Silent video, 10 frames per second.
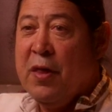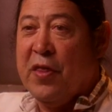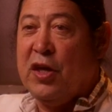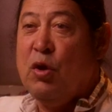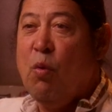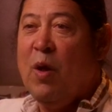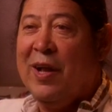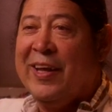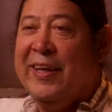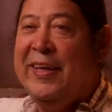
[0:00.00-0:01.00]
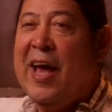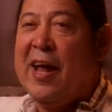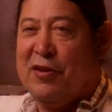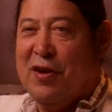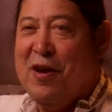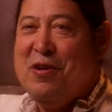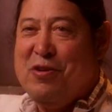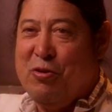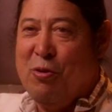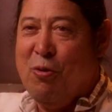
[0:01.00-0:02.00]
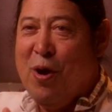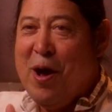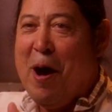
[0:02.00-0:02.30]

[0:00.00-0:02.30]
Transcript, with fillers: that you will get to